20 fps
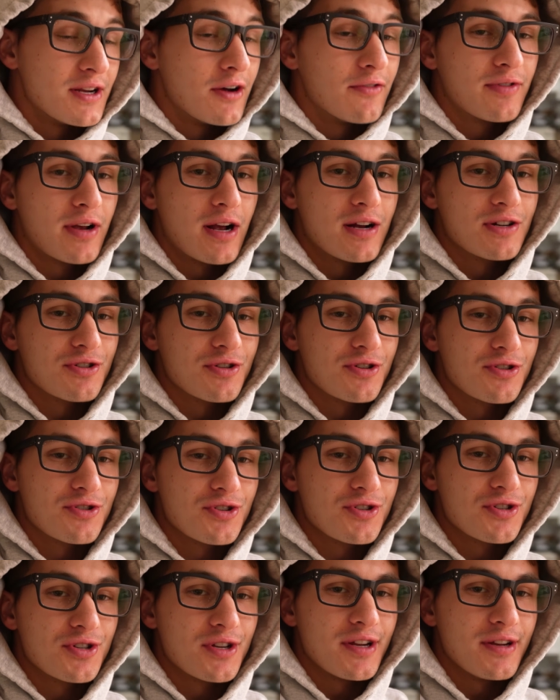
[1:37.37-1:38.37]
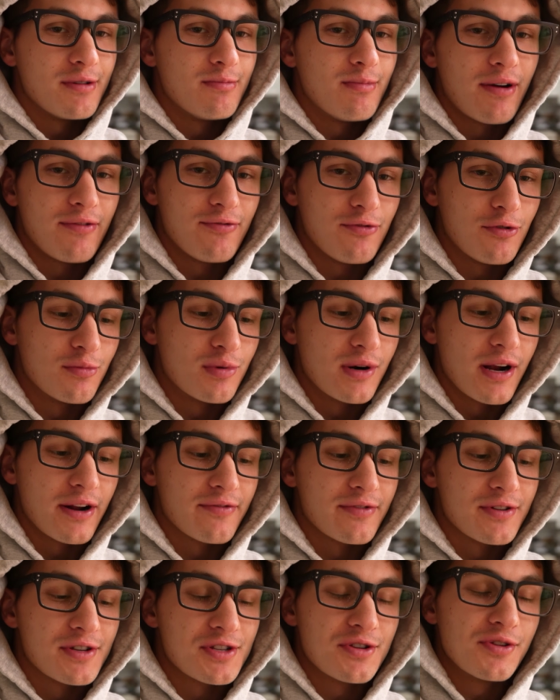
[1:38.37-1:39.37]
Now if you guys are interested in my full
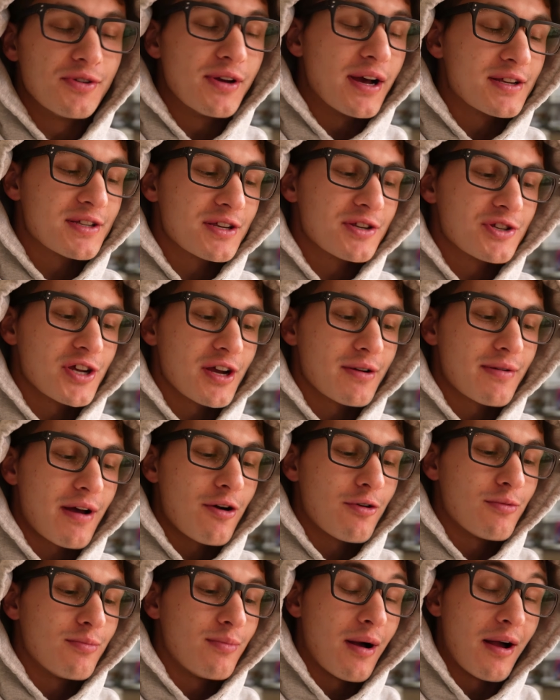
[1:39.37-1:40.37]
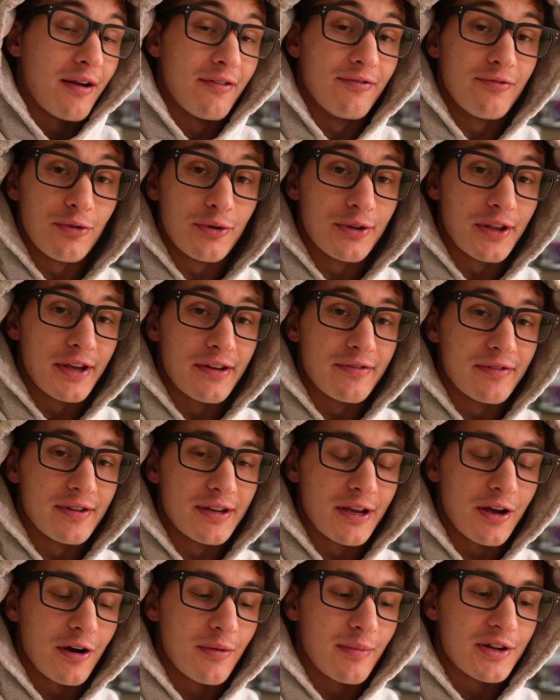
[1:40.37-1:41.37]
breakfast, you guys can check out my full day of
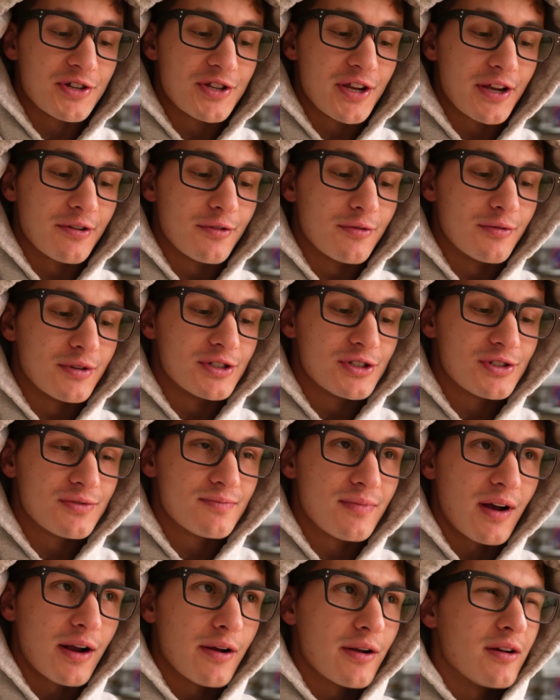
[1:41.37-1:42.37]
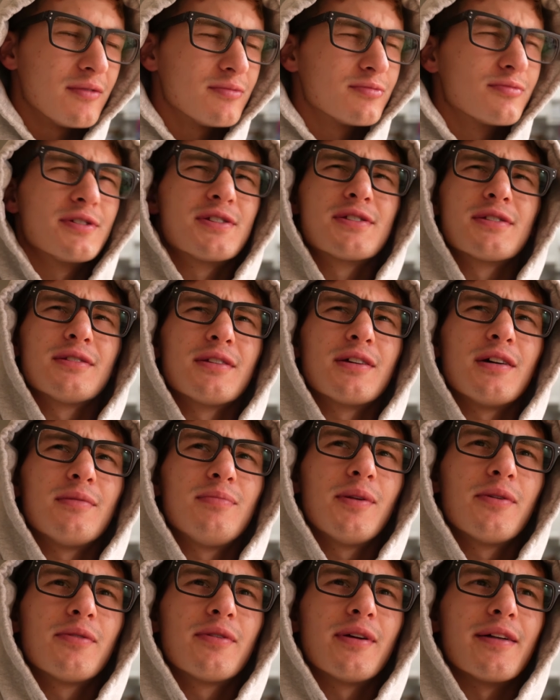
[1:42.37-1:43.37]
eating on my channel, which I recently
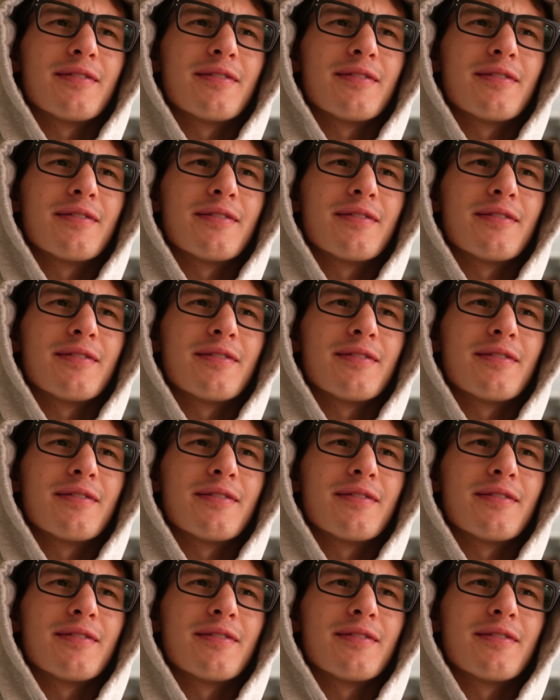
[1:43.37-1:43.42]
uploaded.